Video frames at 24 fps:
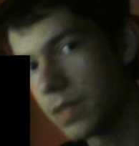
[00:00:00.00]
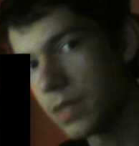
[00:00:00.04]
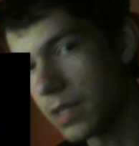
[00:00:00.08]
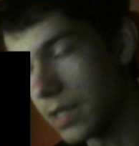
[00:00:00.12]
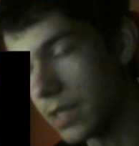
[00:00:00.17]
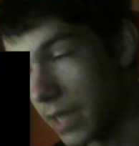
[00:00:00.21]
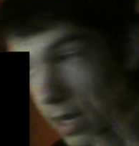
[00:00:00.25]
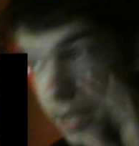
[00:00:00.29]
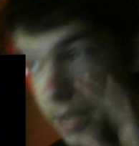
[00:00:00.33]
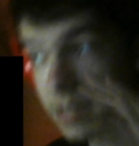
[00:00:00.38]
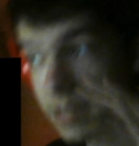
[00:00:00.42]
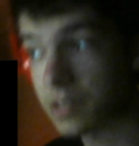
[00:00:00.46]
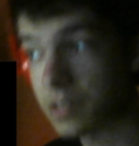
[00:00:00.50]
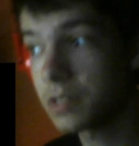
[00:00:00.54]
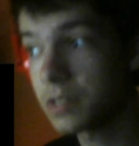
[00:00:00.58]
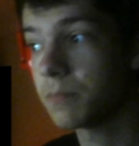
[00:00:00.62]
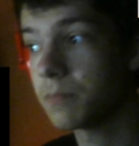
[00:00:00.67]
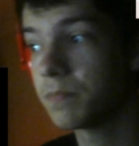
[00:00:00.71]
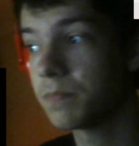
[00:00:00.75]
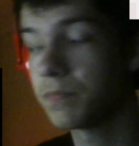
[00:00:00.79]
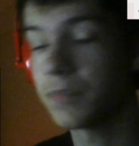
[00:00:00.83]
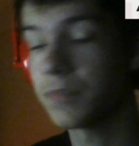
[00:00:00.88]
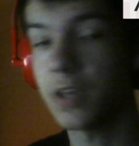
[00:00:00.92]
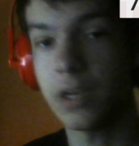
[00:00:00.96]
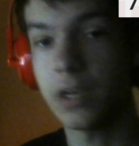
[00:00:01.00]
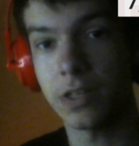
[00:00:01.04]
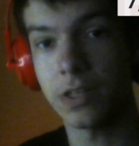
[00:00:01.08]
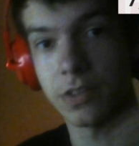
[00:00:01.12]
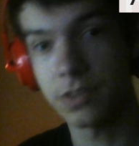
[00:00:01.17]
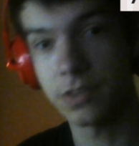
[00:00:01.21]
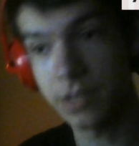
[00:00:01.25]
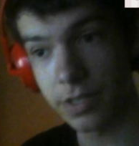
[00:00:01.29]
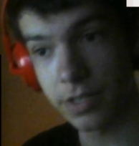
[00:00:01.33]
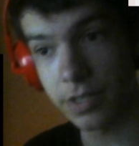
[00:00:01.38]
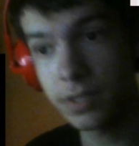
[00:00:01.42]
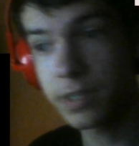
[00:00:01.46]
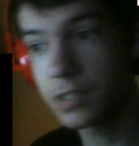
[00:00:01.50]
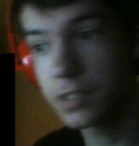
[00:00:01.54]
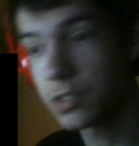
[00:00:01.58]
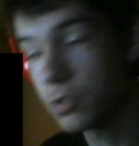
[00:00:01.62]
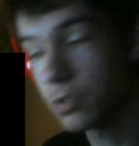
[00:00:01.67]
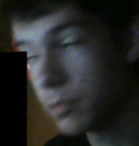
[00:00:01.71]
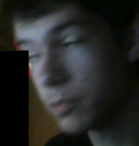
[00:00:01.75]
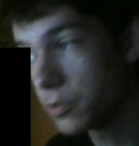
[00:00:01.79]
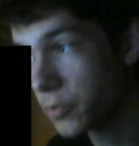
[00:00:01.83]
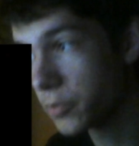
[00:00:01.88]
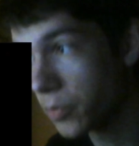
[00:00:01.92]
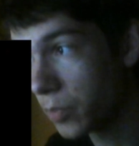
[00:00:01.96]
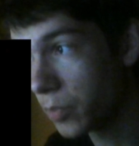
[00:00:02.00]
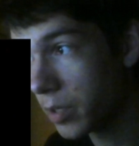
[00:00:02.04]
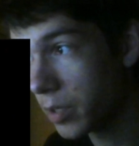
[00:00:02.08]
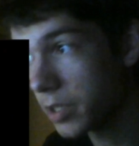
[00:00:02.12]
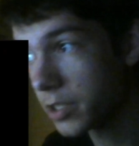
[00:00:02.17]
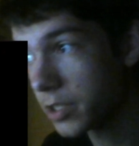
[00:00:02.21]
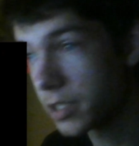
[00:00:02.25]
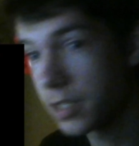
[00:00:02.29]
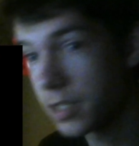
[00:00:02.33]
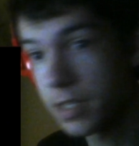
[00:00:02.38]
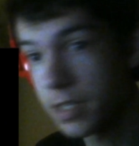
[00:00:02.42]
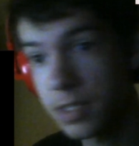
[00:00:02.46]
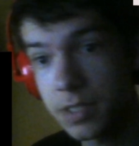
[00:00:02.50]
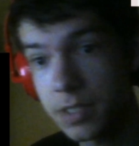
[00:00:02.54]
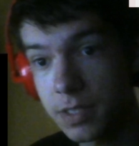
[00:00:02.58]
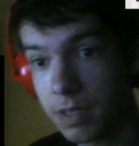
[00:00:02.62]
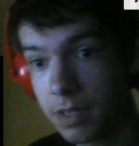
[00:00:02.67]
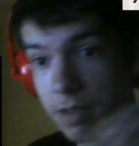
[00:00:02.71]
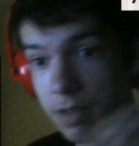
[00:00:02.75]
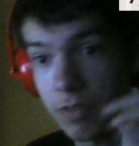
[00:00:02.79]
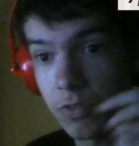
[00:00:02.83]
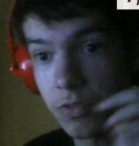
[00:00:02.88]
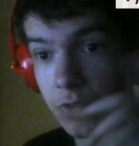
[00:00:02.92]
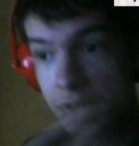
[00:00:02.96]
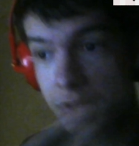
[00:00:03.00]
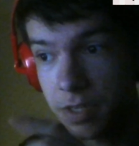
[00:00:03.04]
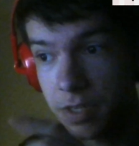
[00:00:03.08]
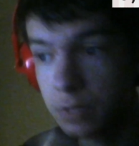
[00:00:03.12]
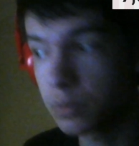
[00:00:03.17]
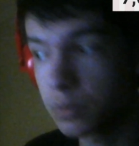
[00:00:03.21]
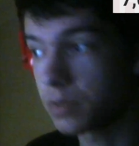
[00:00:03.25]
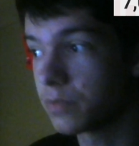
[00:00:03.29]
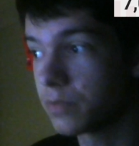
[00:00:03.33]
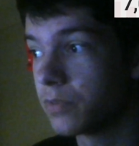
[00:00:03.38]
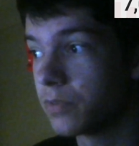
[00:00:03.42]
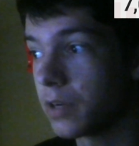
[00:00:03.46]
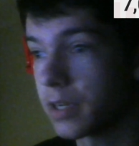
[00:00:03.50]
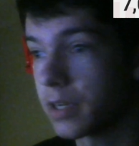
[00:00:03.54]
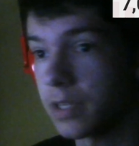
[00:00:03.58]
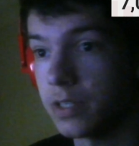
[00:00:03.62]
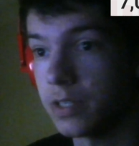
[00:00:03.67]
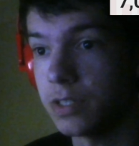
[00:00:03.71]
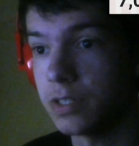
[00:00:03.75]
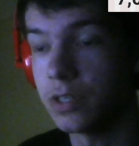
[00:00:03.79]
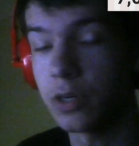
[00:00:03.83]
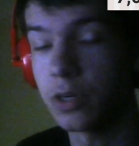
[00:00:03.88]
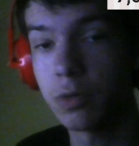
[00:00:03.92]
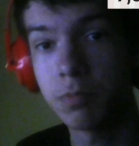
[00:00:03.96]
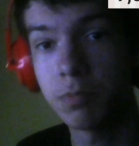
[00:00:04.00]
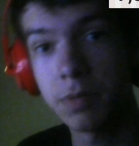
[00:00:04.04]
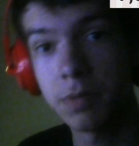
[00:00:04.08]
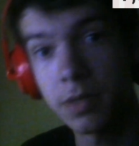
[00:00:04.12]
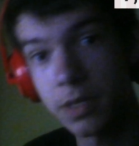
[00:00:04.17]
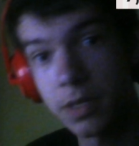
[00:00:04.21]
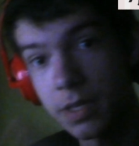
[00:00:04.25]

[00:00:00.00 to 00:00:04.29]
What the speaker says: Guys, thank you guys so much for watching this. This was fucking dope.